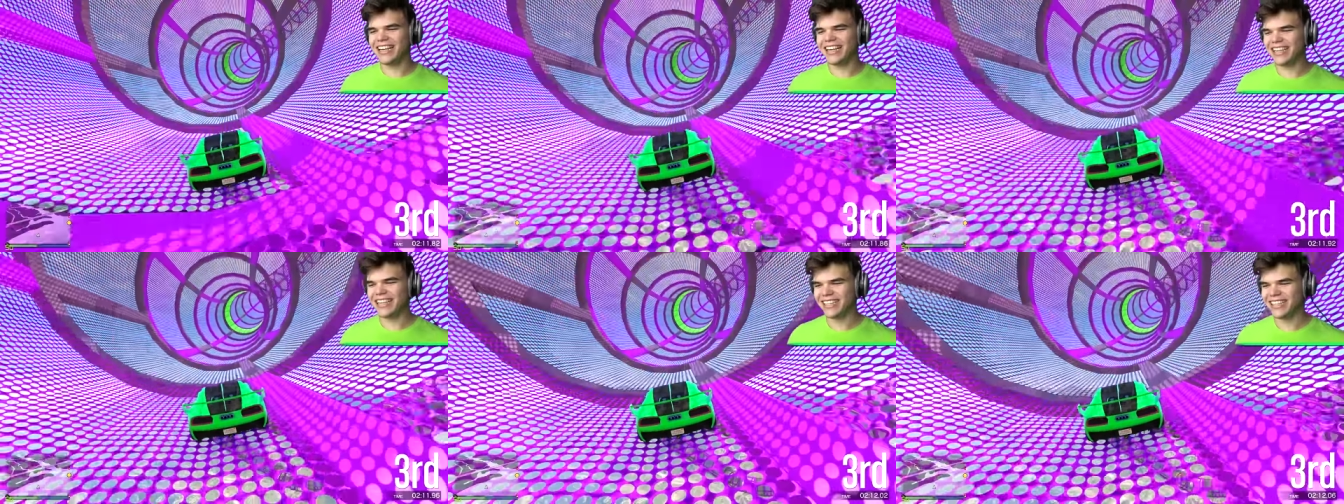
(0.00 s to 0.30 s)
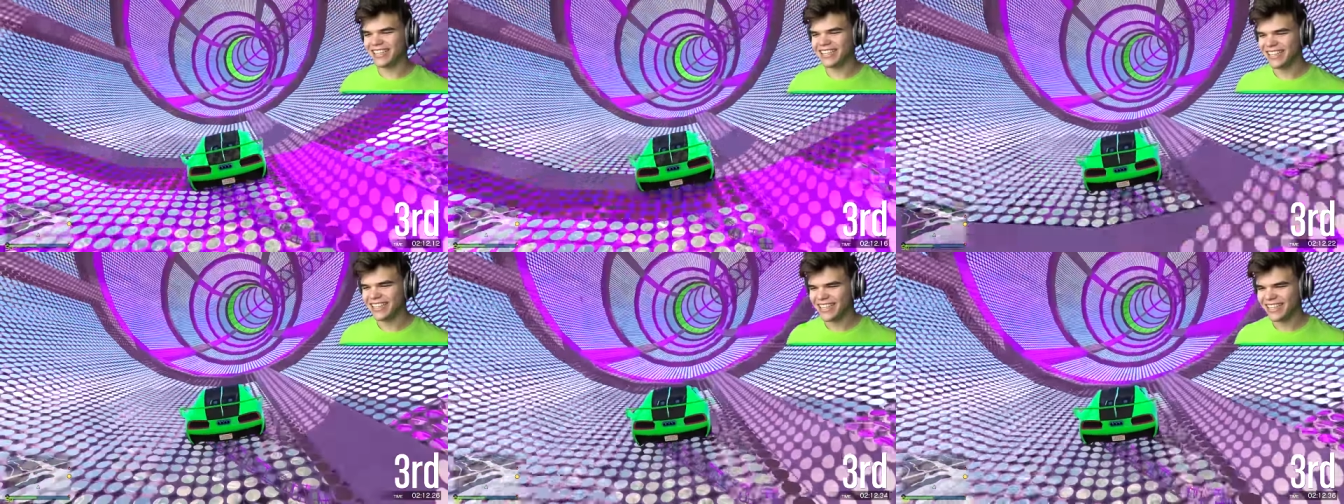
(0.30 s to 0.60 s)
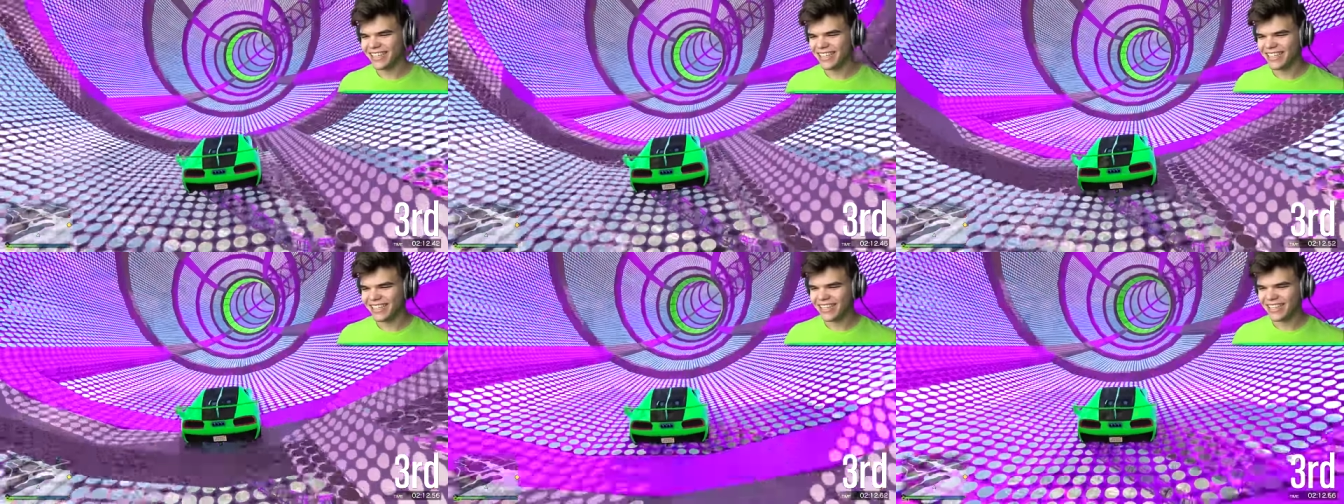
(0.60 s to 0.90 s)
a light
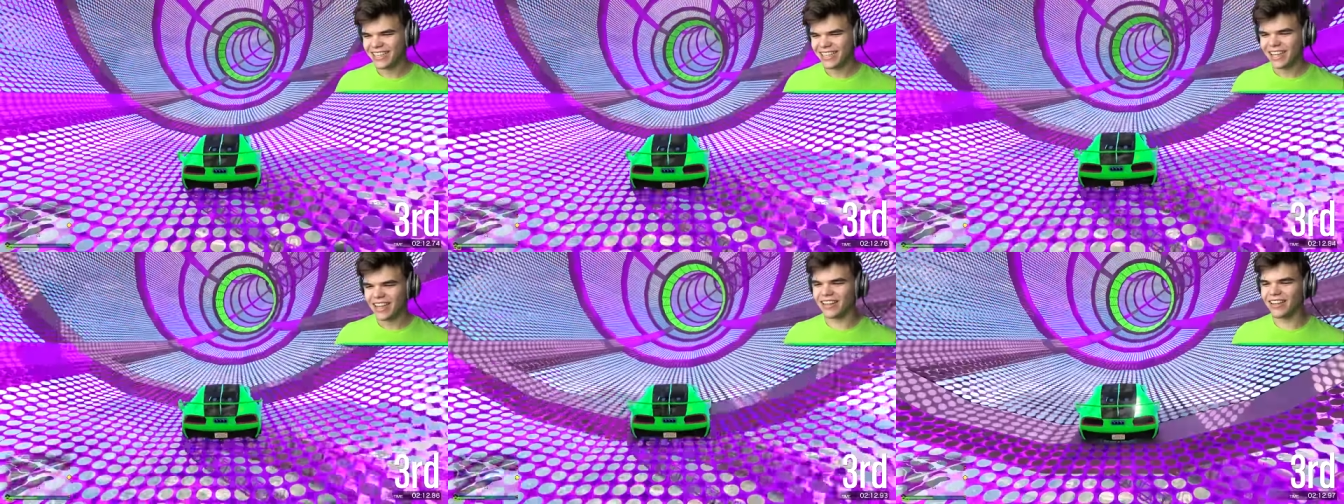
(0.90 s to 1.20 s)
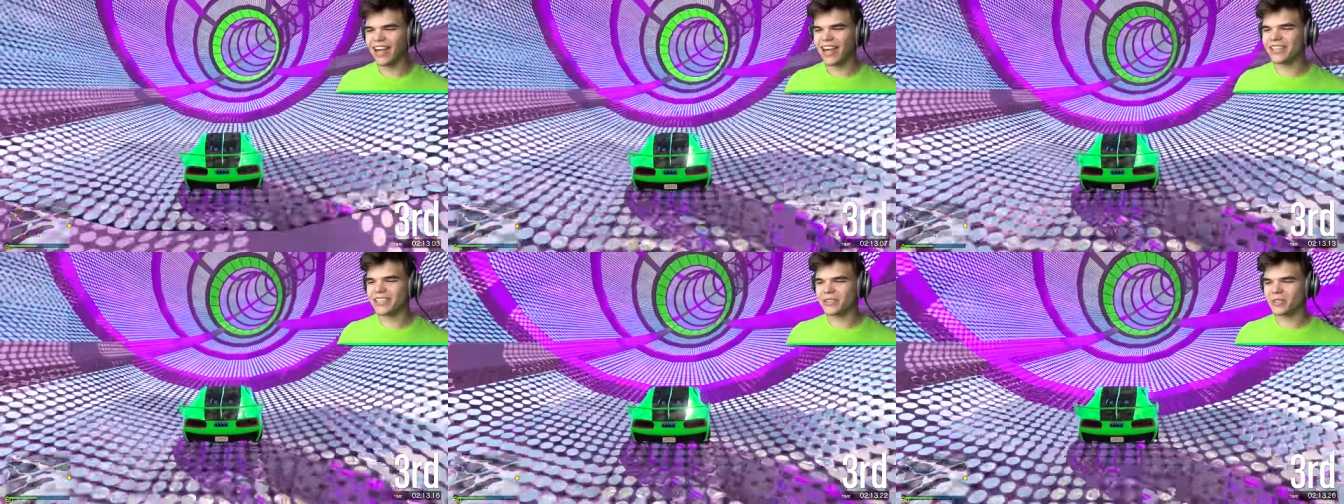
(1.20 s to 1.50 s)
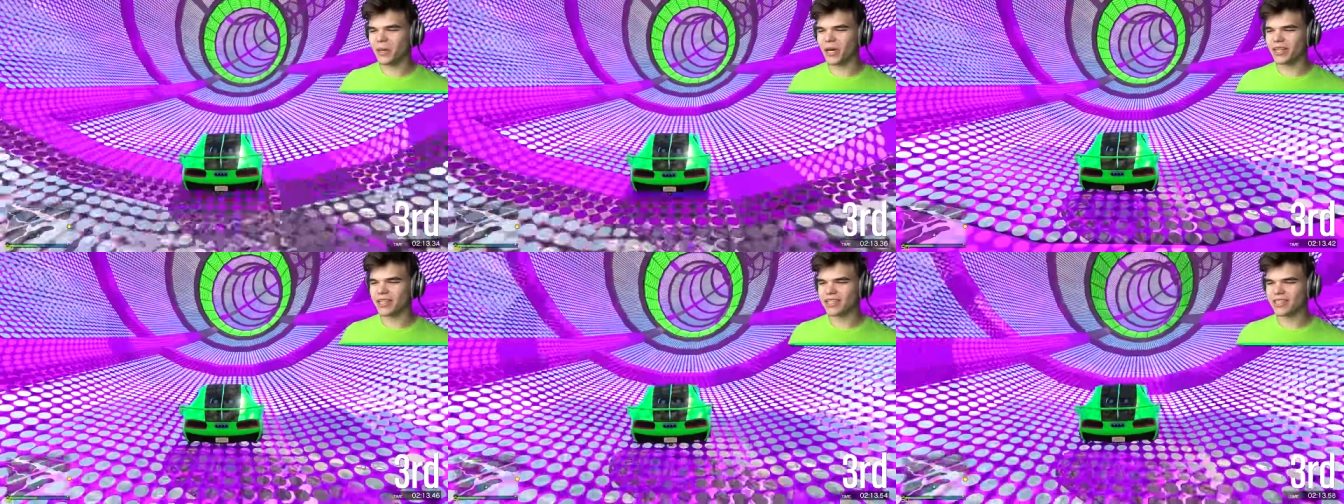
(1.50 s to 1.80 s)
switch. A light a
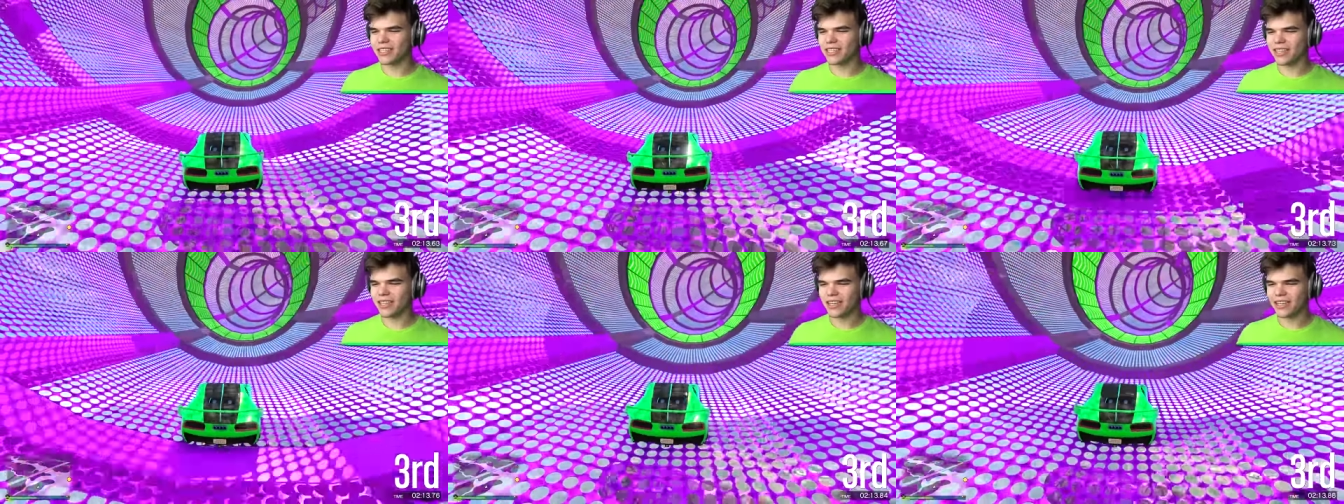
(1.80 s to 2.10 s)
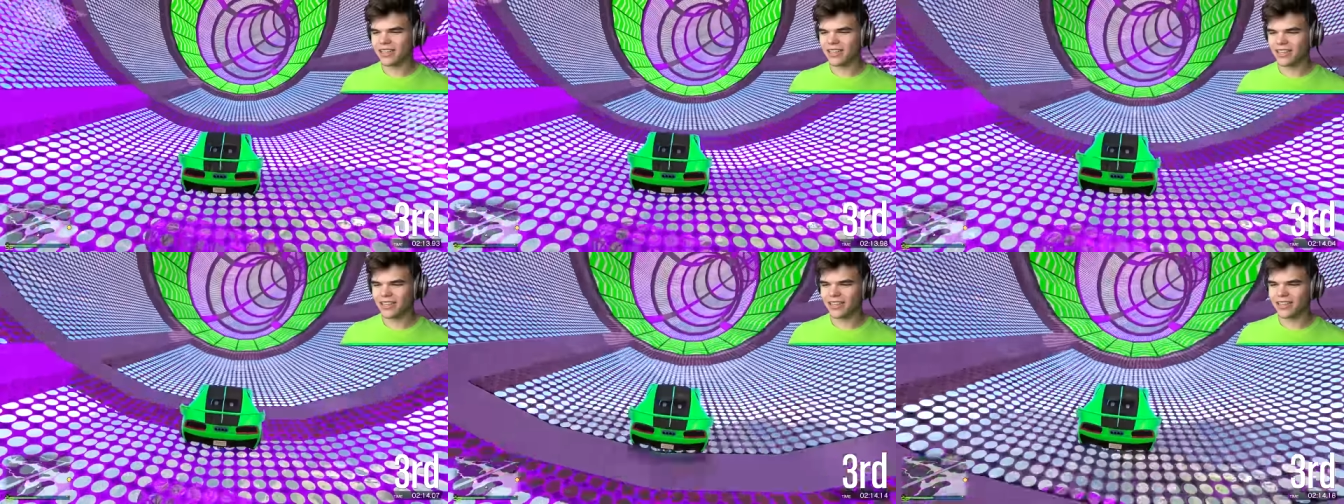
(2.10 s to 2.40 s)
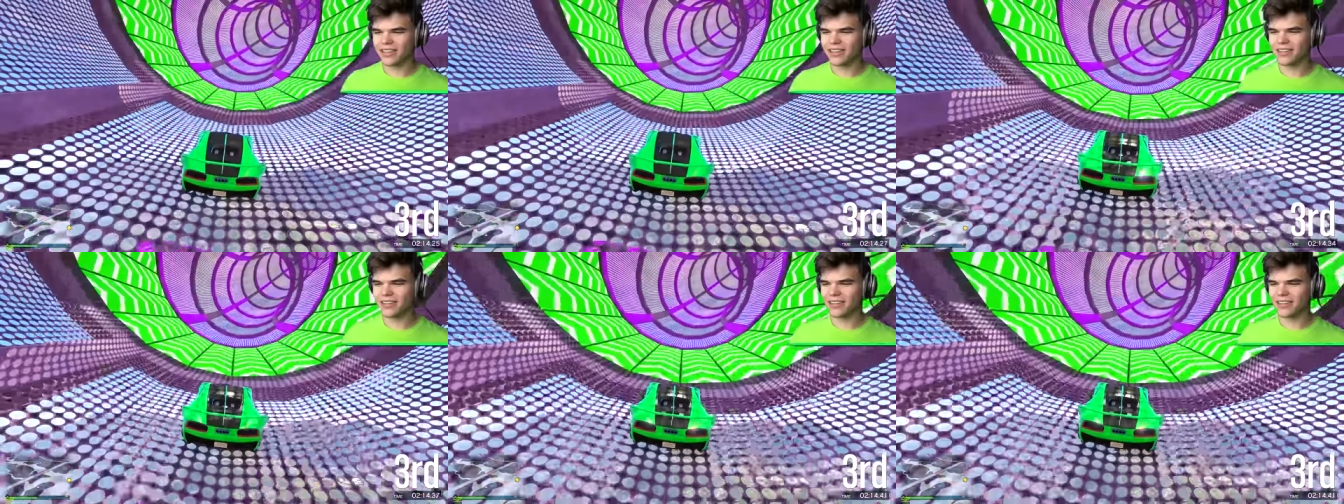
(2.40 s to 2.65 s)
great switch. trigger. Get